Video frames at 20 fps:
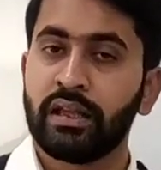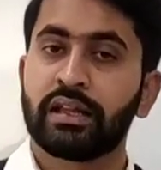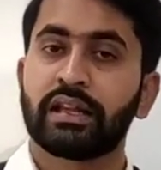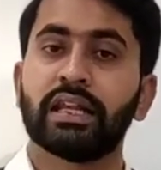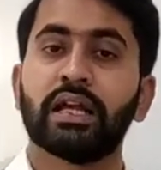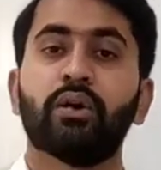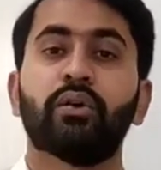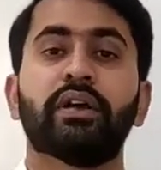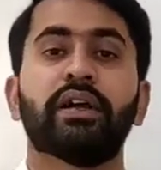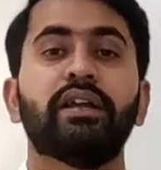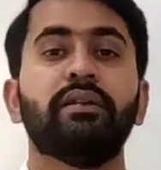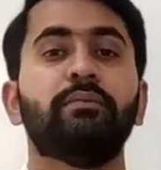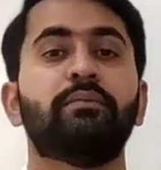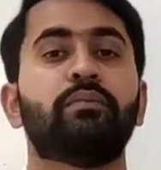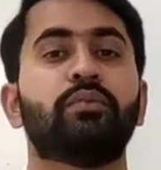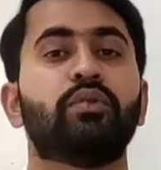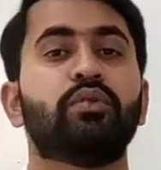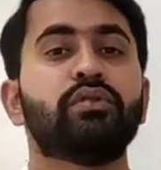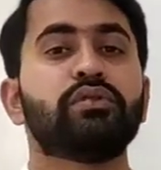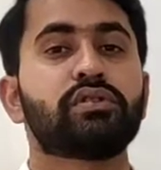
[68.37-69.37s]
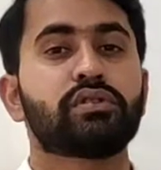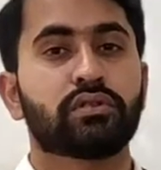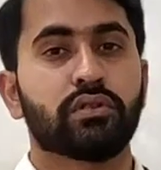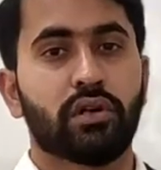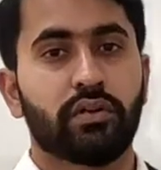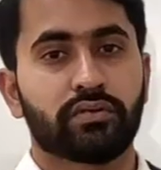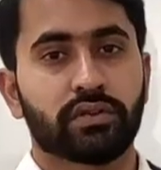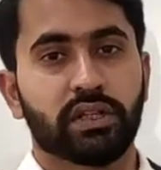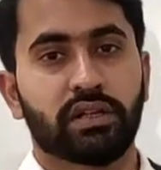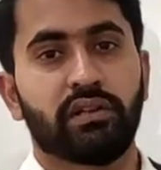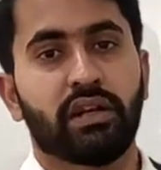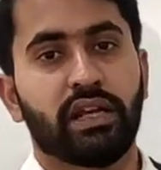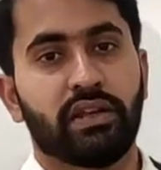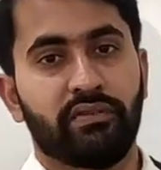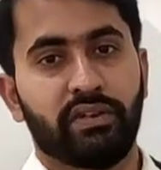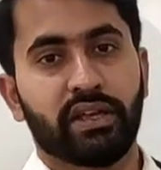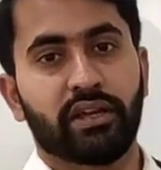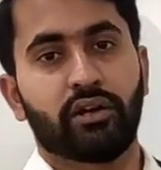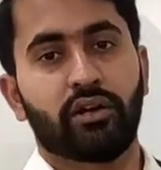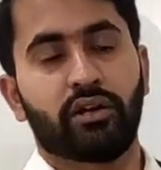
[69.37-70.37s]
Now in most of the
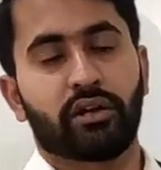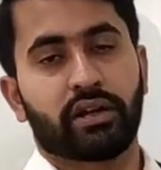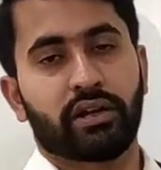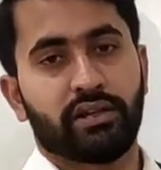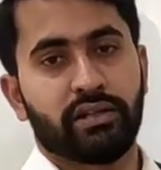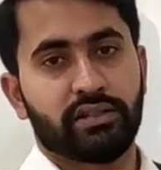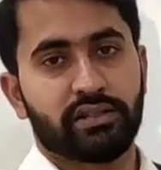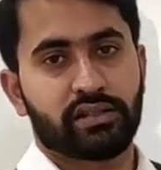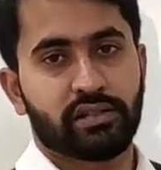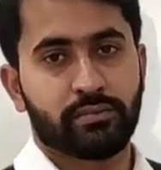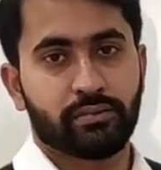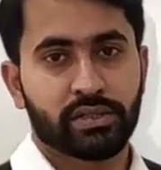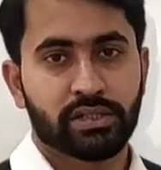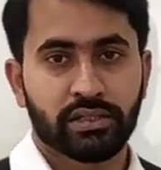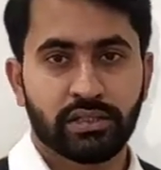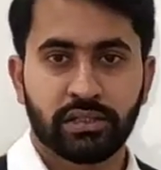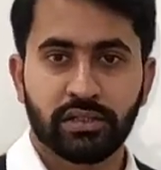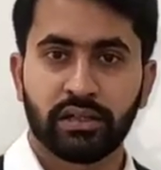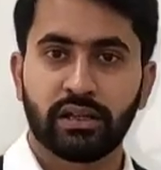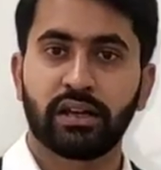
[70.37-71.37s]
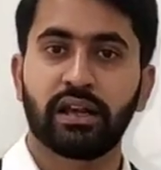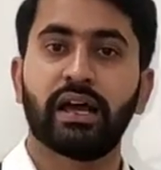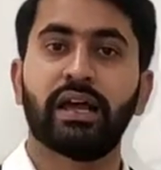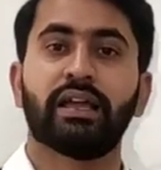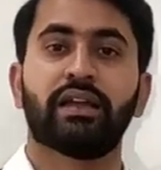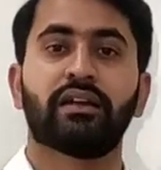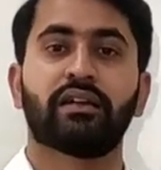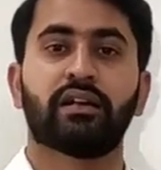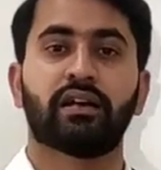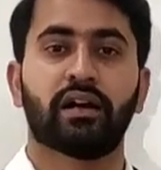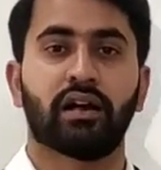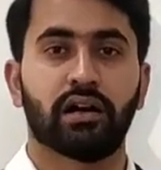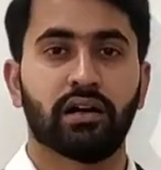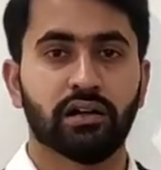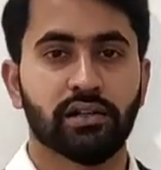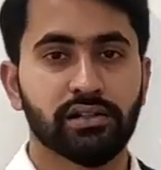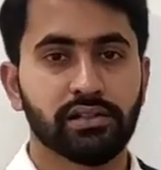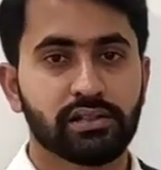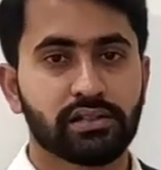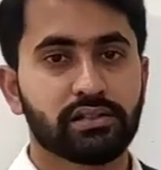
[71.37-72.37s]
living organisms like
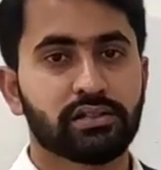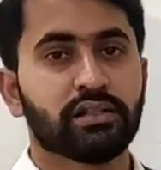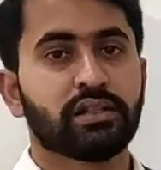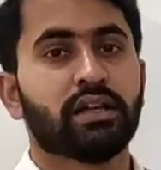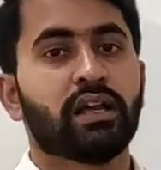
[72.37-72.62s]
us